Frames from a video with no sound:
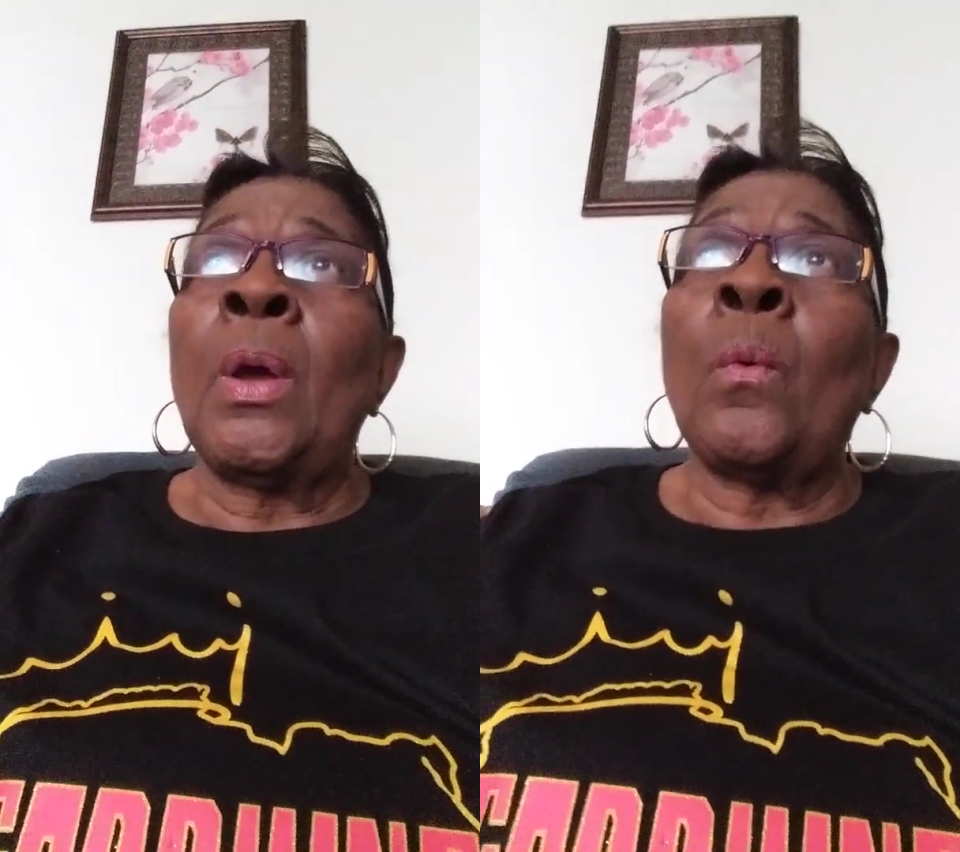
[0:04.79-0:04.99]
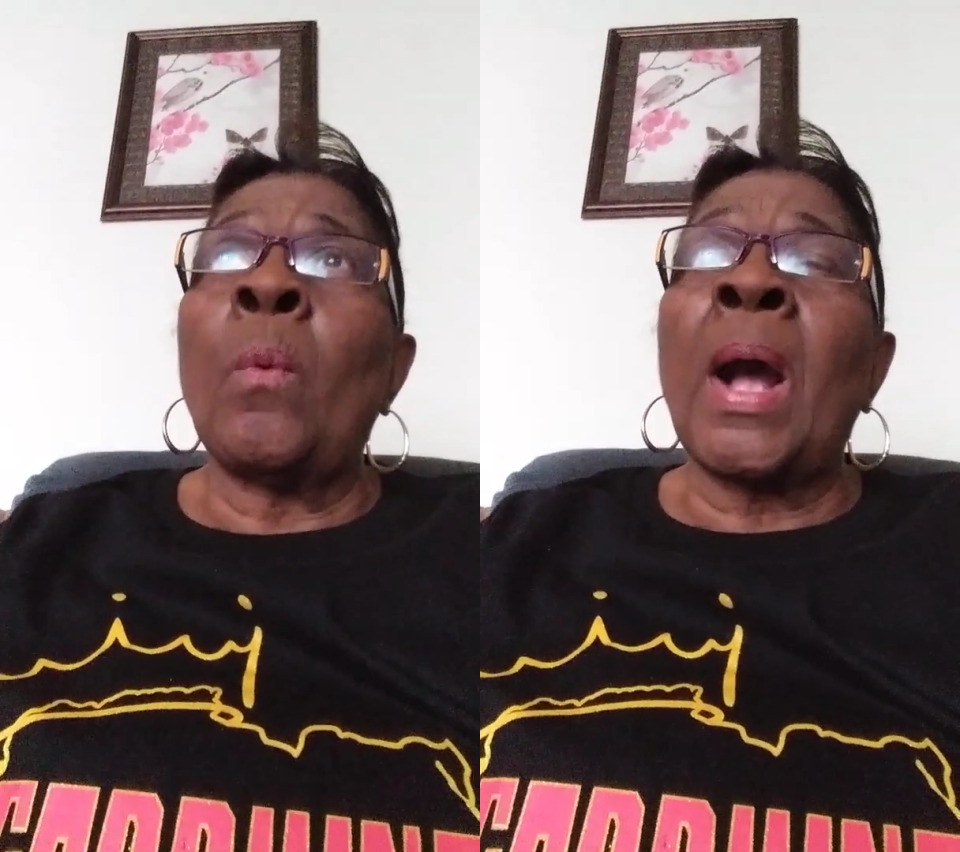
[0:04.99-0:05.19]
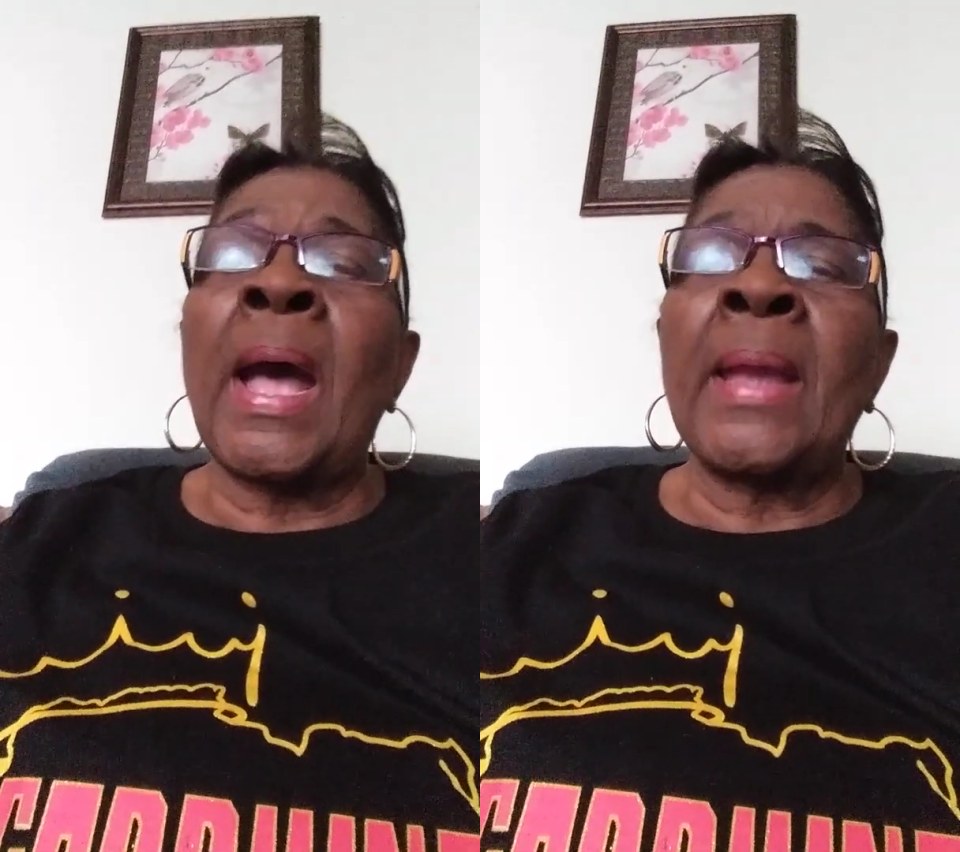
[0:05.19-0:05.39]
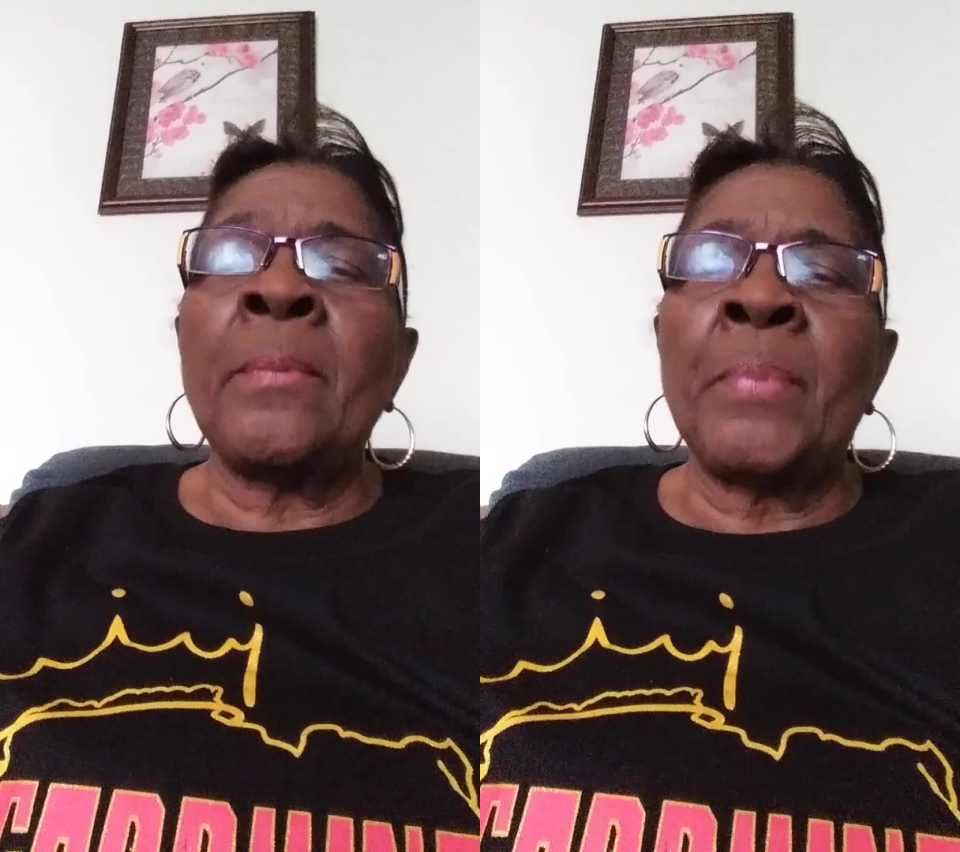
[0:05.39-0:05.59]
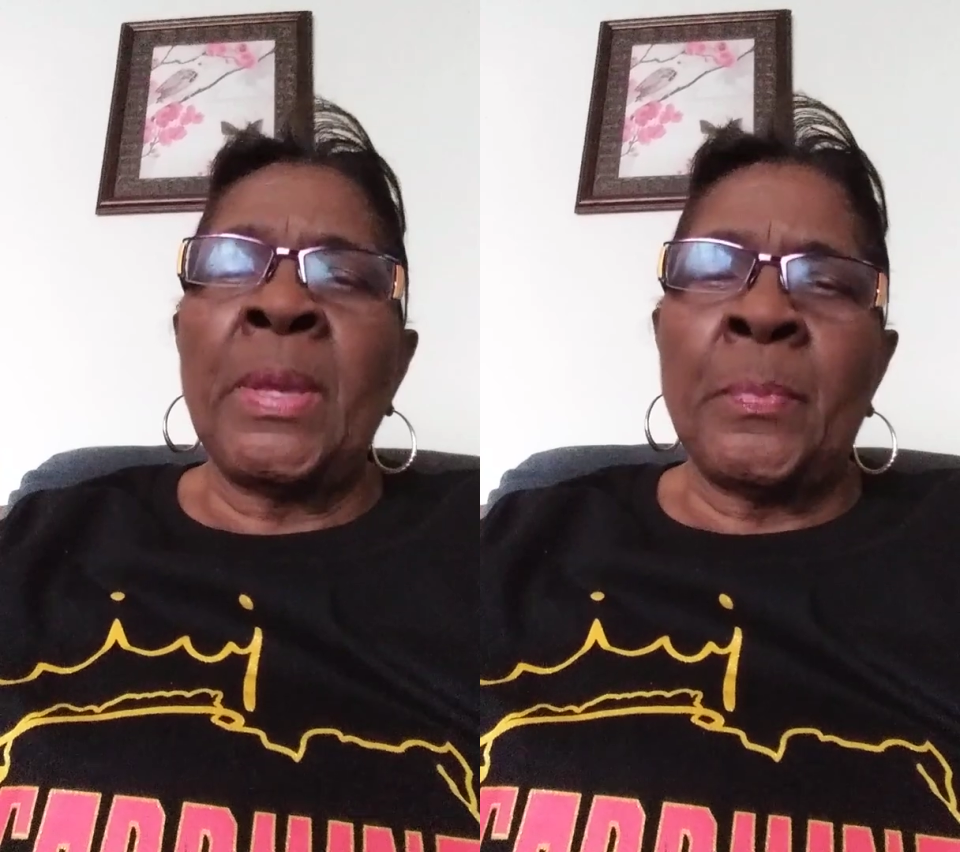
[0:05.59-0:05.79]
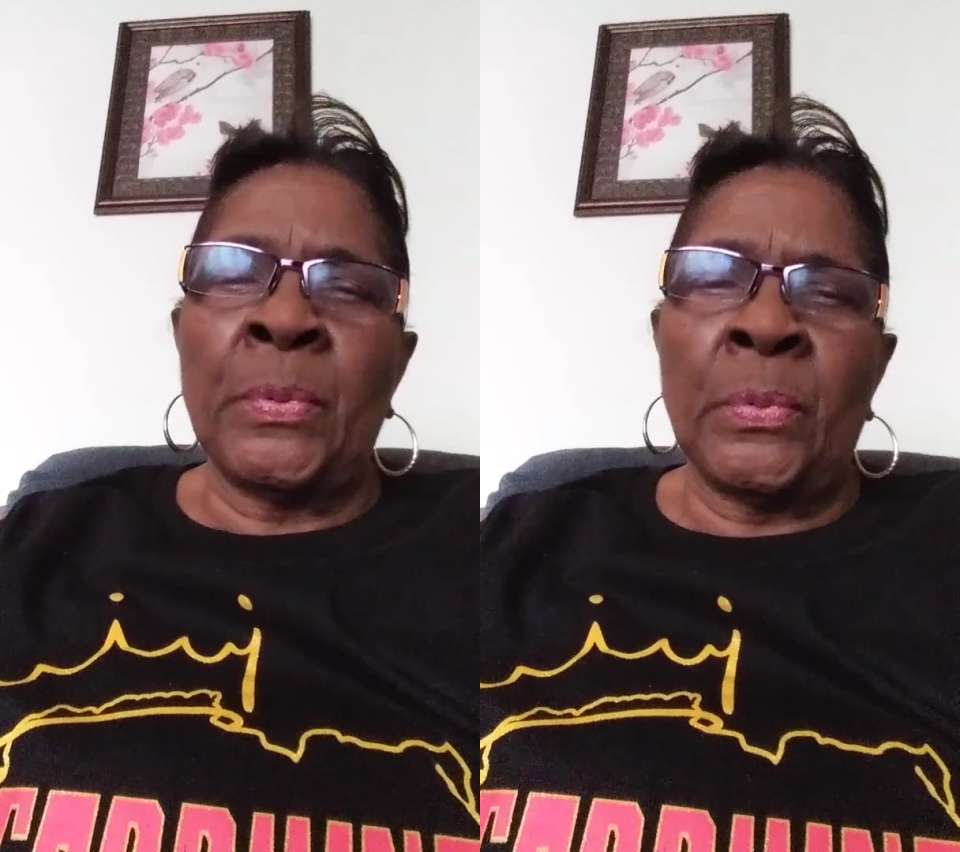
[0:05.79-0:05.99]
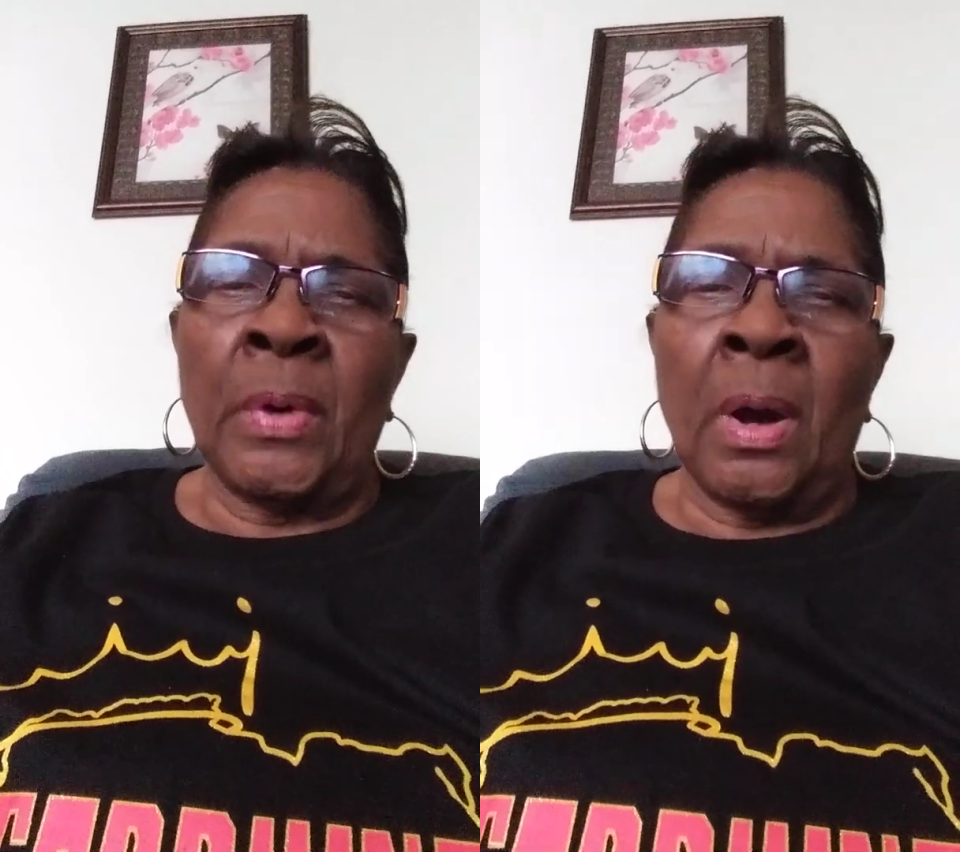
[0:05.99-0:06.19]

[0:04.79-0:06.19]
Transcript: why people